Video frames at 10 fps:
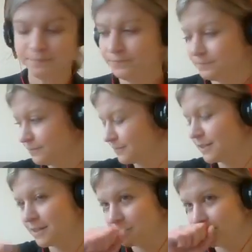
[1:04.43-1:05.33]

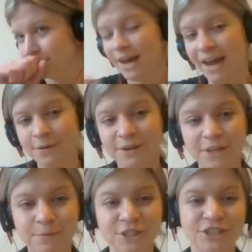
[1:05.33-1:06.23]
Excuse me. I really
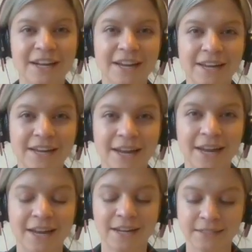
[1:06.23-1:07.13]
appreciate it,
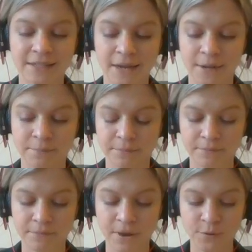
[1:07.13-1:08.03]
and
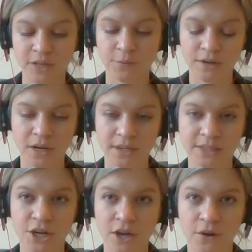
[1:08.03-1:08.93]
I really want you guys
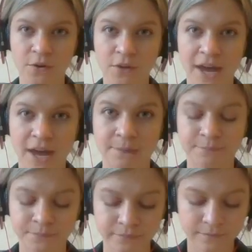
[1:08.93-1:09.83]
to know that
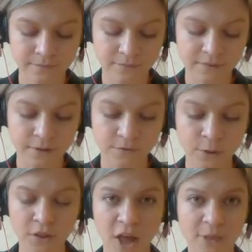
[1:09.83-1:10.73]
for
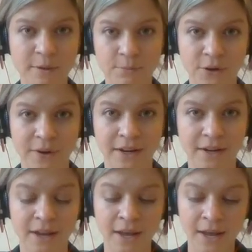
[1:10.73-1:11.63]
Lallemand
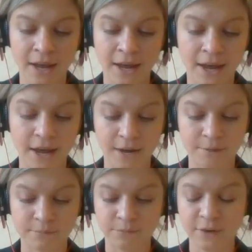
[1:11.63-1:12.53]
Brewing,
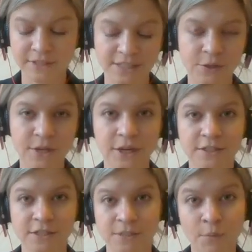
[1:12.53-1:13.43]
we're still here
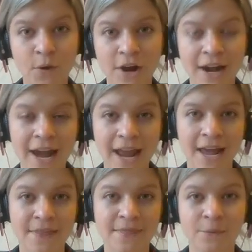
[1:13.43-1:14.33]
to support,
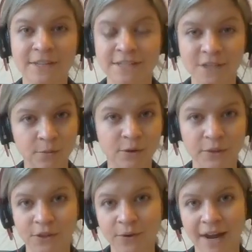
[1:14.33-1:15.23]
and that we still brew
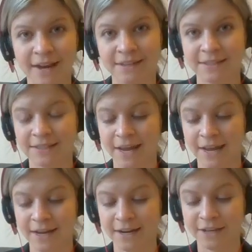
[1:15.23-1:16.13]
with you guys,
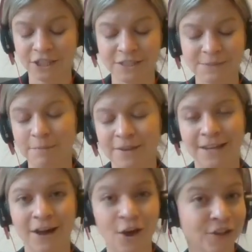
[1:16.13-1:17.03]
and it just might
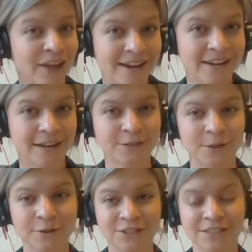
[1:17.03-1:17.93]
be online now, so
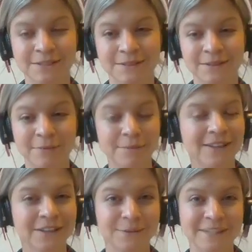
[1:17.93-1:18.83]
it's just maybe
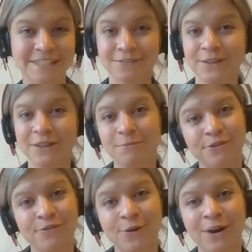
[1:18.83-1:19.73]
a little bit different than
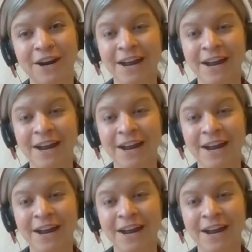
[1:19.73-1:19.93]
before,